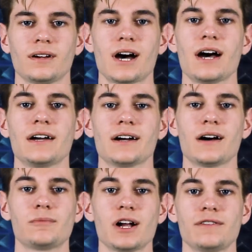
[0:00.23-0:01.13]
Hi,
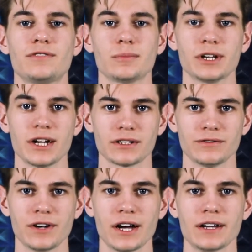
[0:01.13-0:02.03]
I'm Ryan from
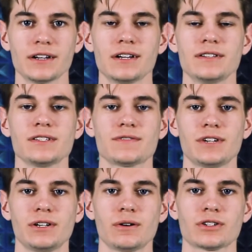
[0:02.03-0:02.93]
Connectify, and in this
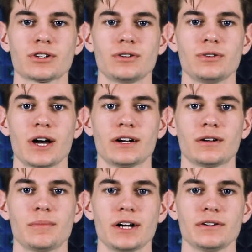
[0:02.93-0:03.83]
video I'll show you how to
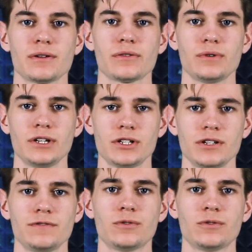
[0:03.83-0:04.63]
combine your 3G,